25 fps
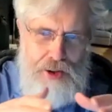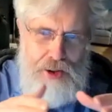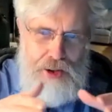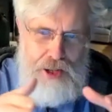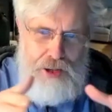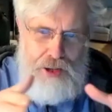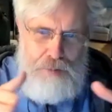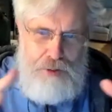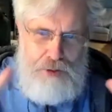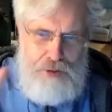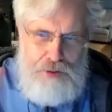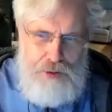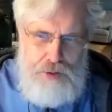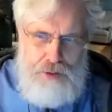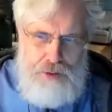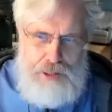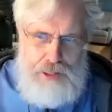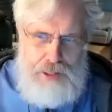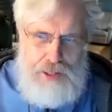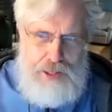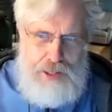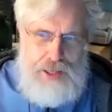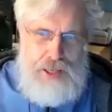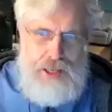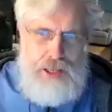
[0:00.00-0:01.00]
it was
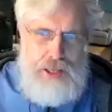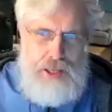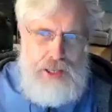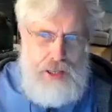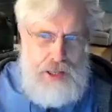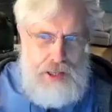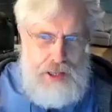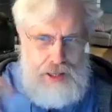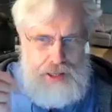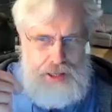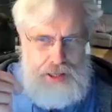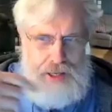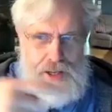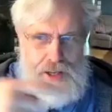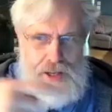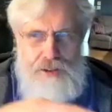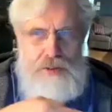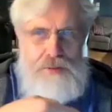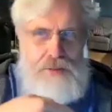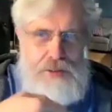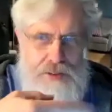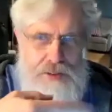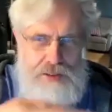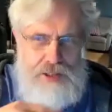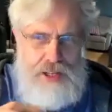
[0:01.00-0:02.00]
only, each
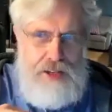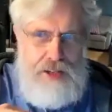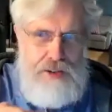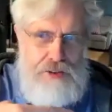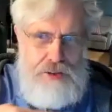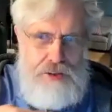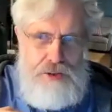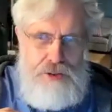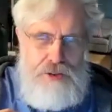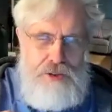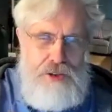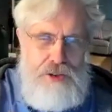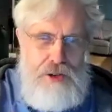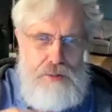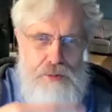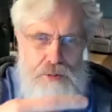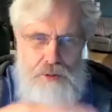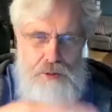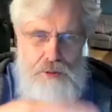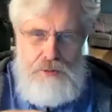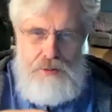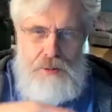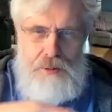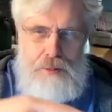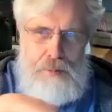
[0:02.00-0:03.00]
of us has two genomes,
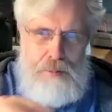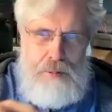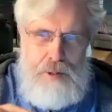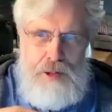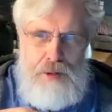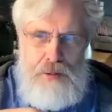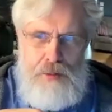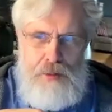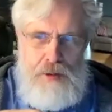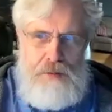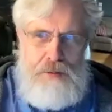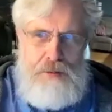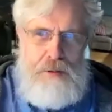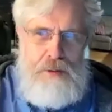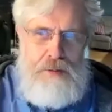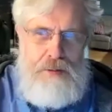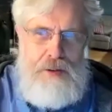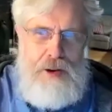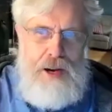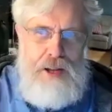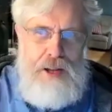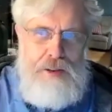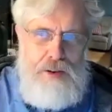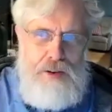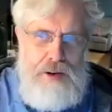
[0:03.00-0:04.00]
one from our mother, one from our
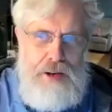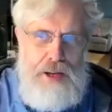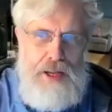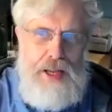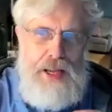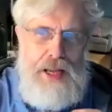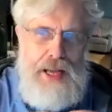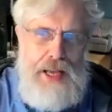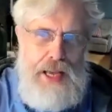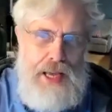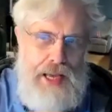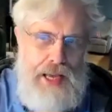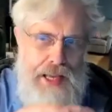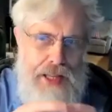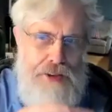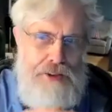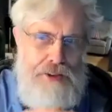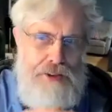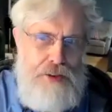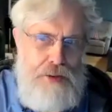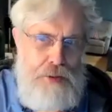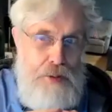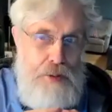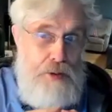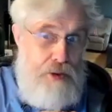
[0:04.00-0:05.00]
father, and
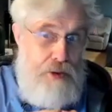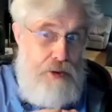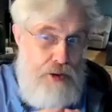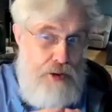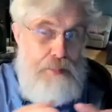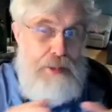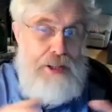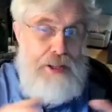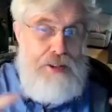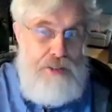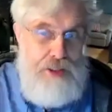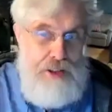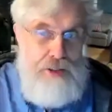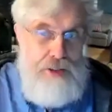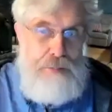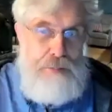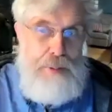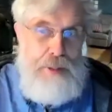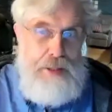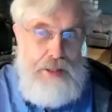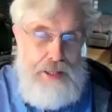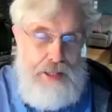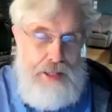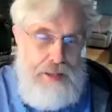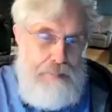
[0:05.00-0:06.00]
so it should be 6
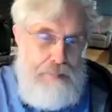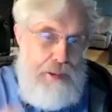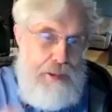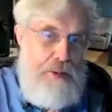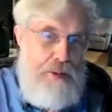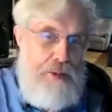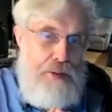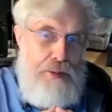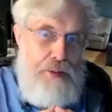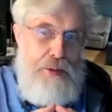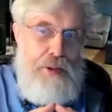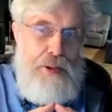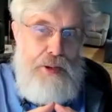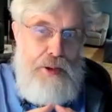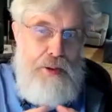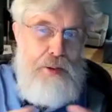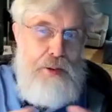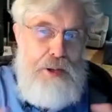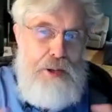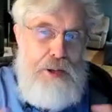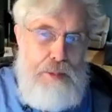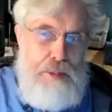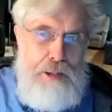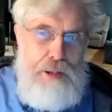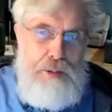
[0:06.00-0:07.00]
billion, but it was really
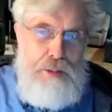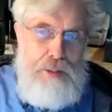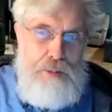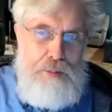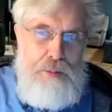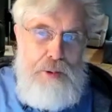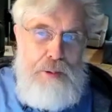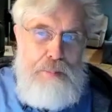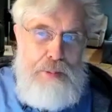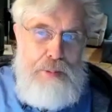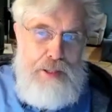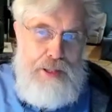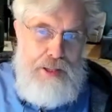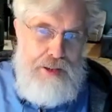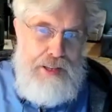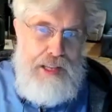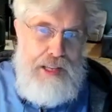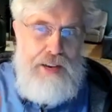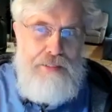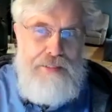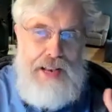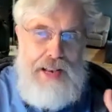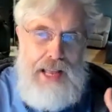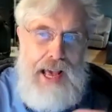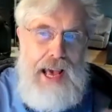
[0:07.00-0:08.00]
only going to be 3 billion,
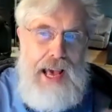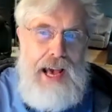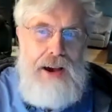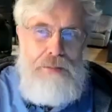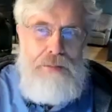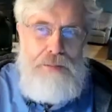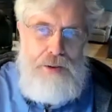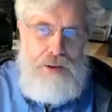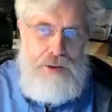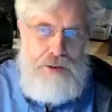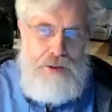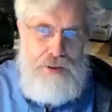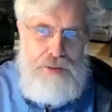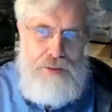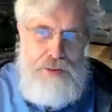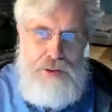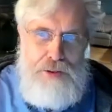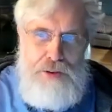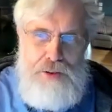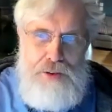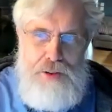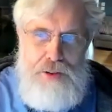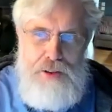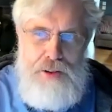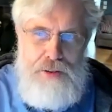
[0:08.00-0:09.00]
kind of an average of,
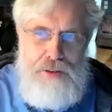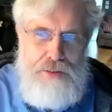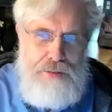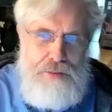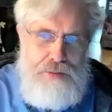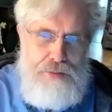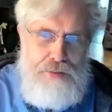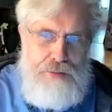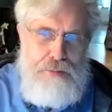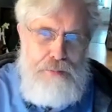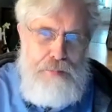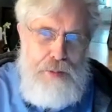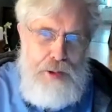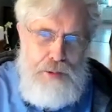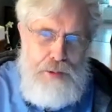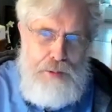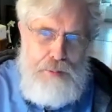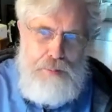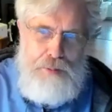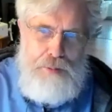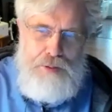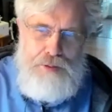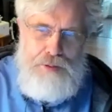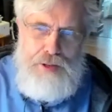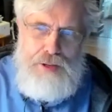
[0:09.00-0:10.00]
the, of
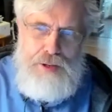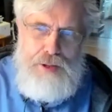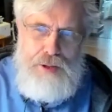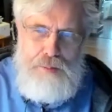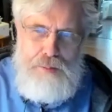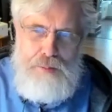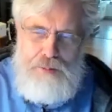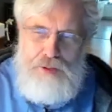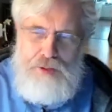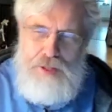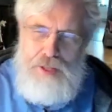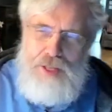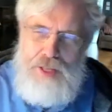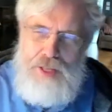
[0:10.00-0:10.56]
multiple genomes.